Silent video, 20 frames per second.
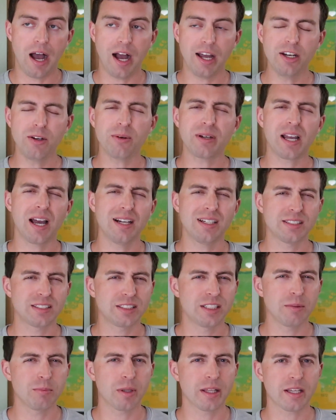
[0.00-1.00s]
I know it kind of
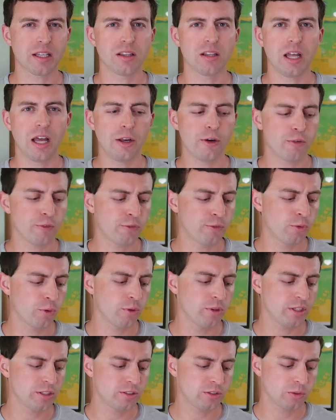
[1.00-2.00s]
seemed like a lot
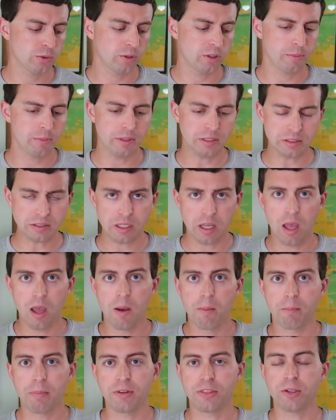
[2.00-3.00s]
for this tournament,
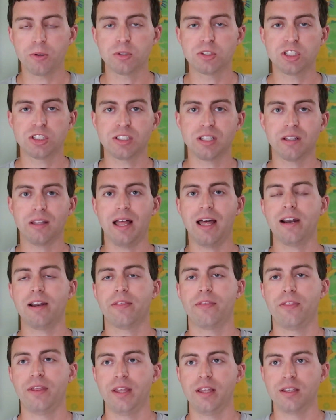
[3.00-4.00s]
but there was just a lot
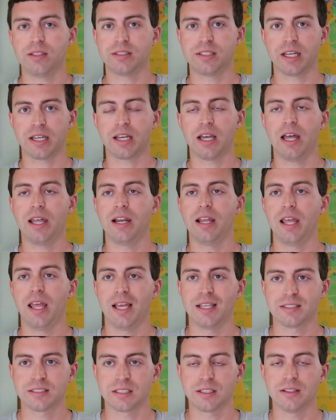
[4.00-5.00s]
of things that kind of
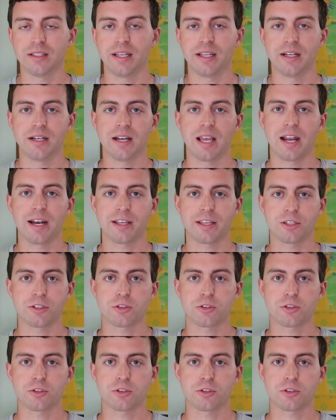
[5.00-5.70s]
escalated out of